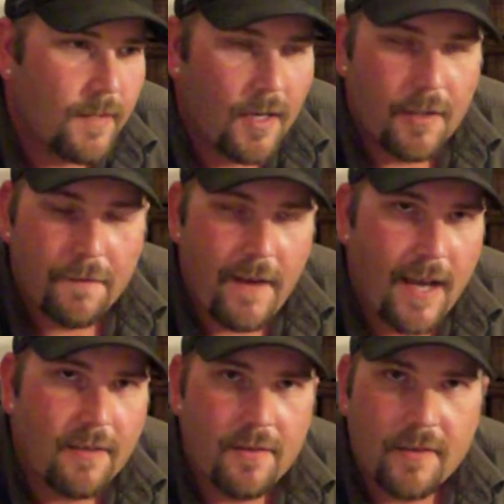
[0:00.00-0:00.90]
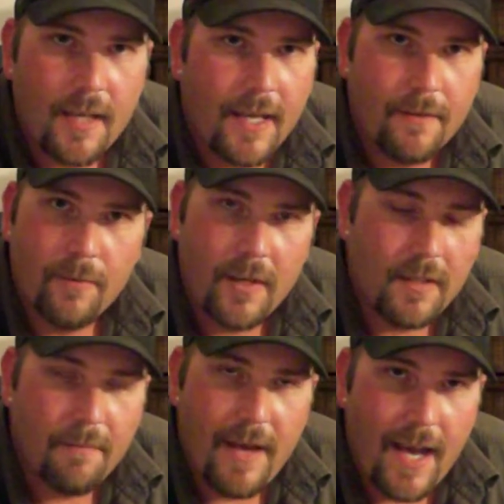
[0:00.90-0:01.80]
other factors like what
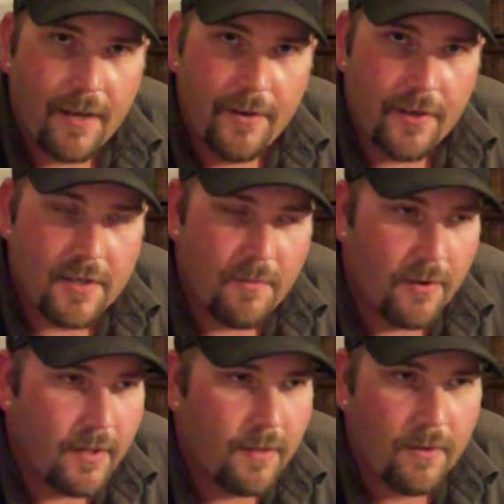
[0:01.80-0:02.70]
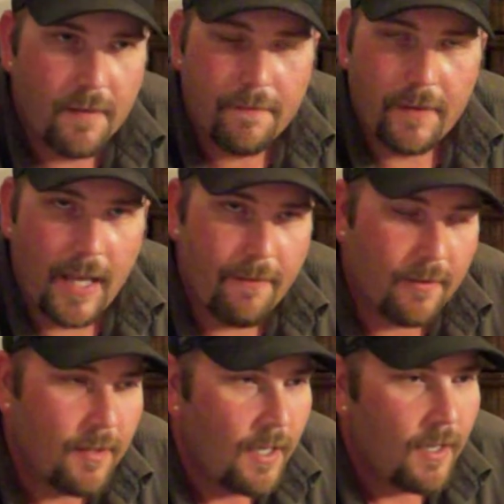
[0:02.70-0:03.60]
tobacco you're smoking, what flavor.